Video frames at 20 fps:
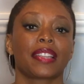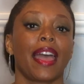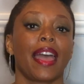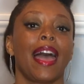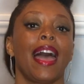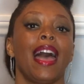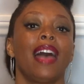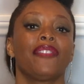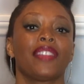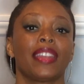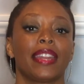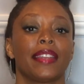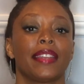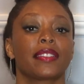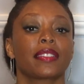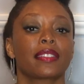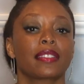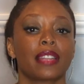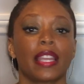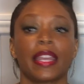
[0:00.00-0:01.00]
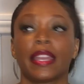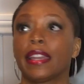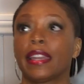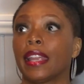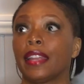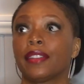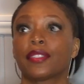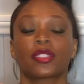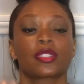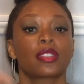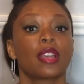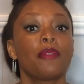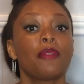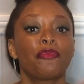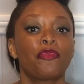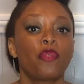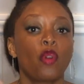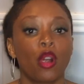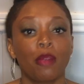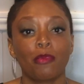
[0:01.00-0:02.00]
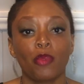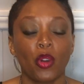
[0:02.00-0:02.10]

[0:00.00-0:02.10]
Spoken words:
have it in some form